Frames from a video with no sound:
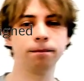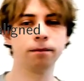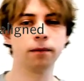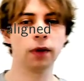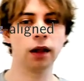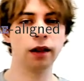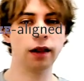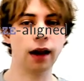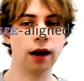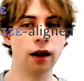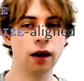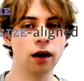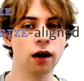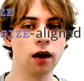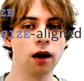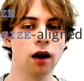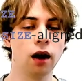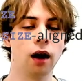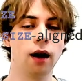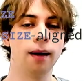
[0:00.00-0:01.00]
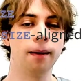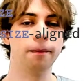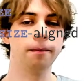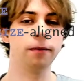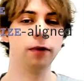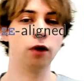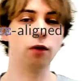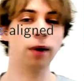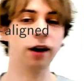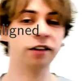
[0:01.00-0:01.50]
Then
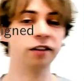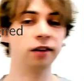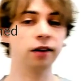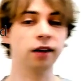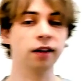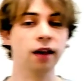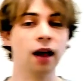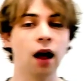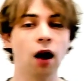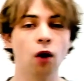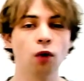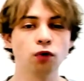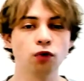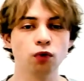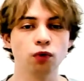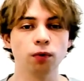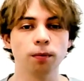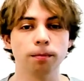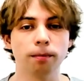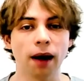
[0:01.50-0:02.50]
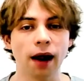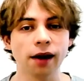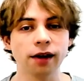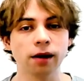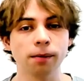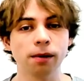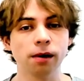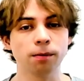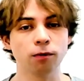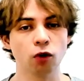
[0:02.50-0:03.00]
the question is, how do
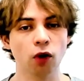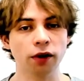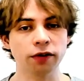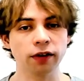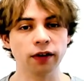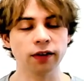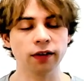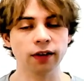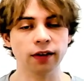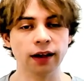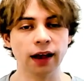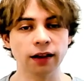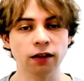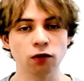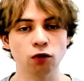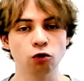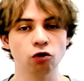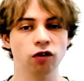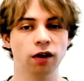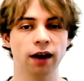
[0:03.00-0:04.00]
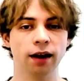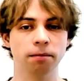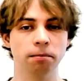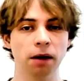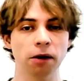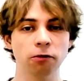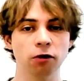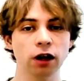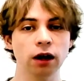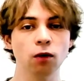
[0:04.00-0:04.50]
multiple processes get to shared
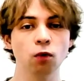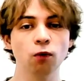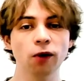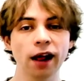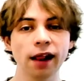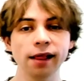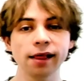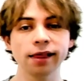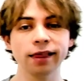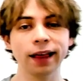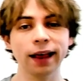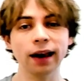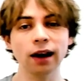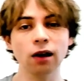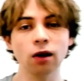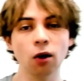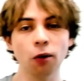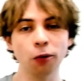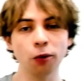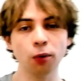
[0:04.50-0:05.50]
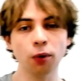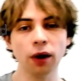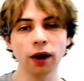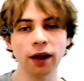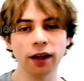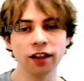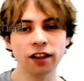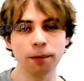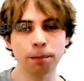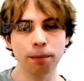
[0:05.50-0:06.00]
memory? Well, they know
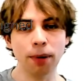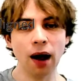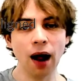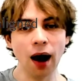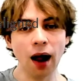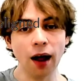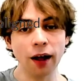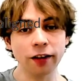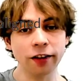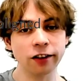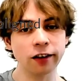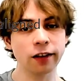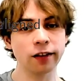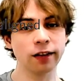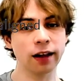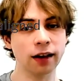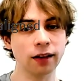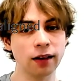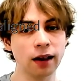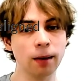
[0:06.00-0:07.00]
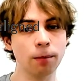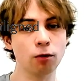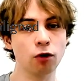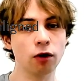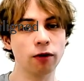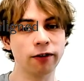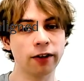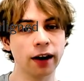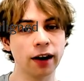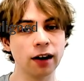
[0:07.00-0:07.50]
the path that they
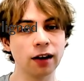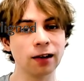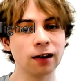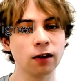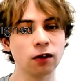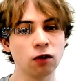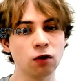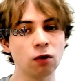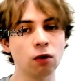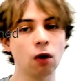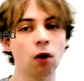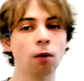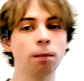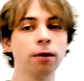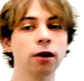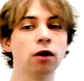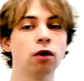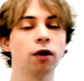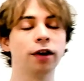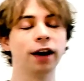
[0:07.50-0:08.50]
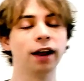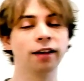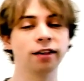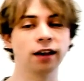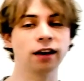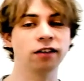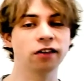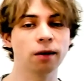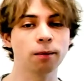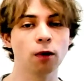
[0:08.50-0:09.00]
provide to open or
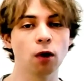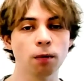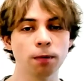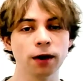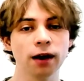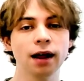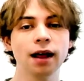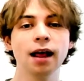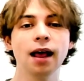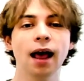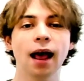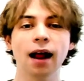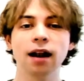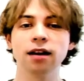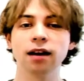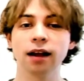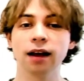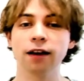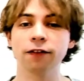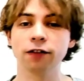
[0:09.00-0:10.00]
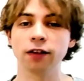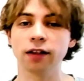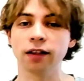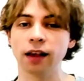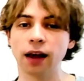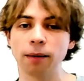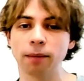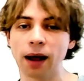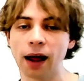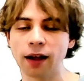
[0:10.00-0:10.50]
SHM open, and they have the
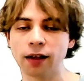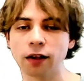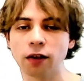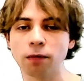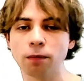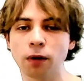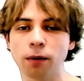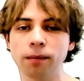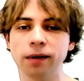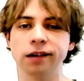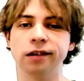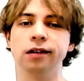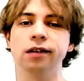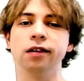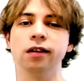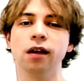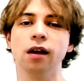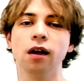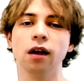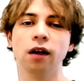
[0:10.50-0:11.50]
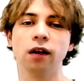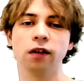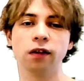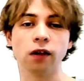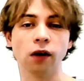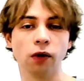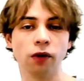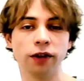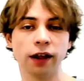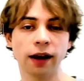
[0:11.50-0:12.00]
same access permissions,
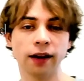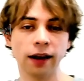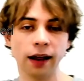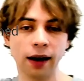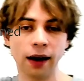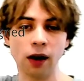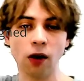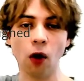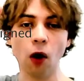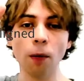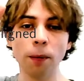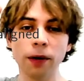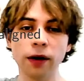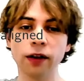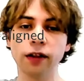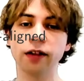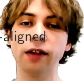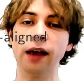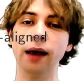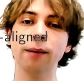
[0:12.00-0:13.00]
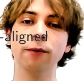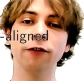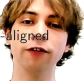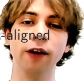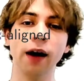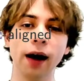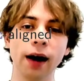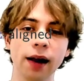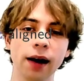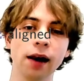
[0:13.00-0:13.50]
so then they can open the same
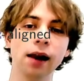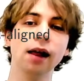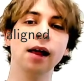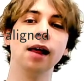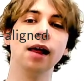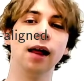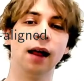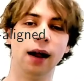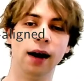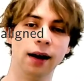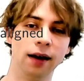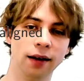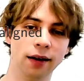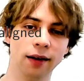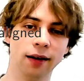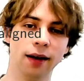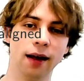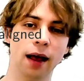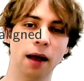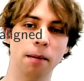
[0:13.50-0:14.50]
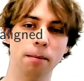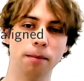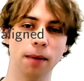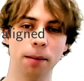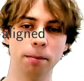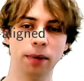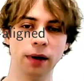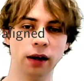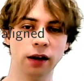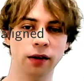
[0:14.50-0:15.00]
file and
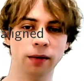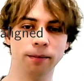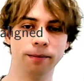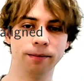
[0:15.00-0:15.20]
mmap it.